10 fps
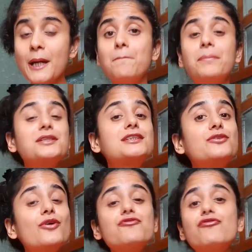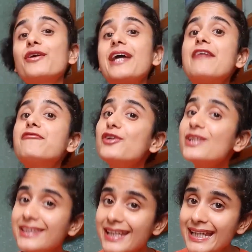But it's good for
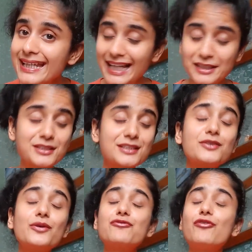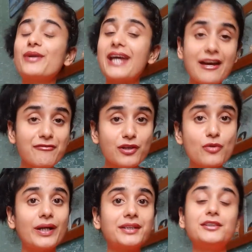everything and it's good for
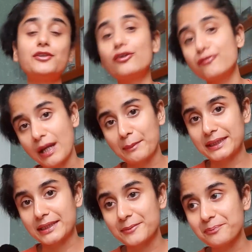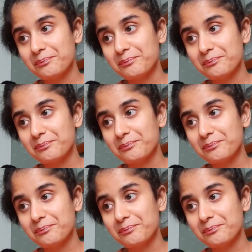everyone in your family.